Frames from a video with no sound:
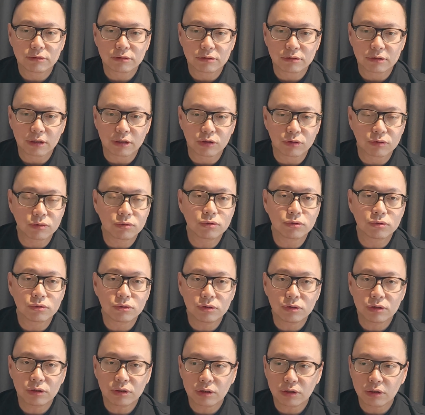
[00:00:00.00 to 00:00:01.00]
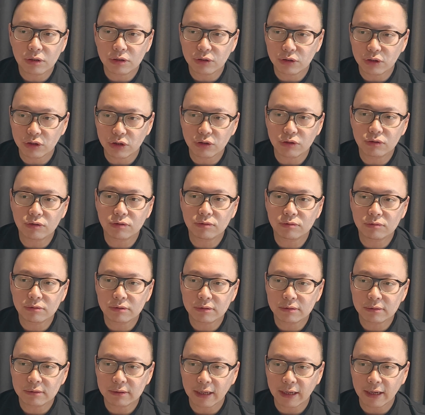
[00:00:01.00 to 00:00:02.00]
the Guru
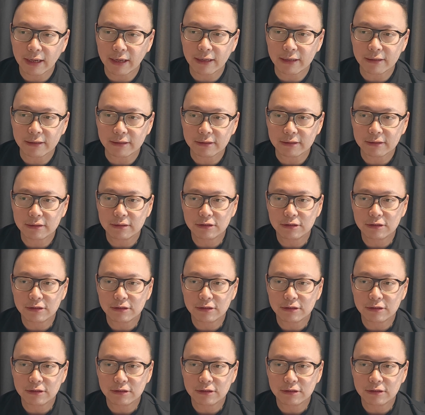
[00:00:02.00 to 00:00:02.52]
knew that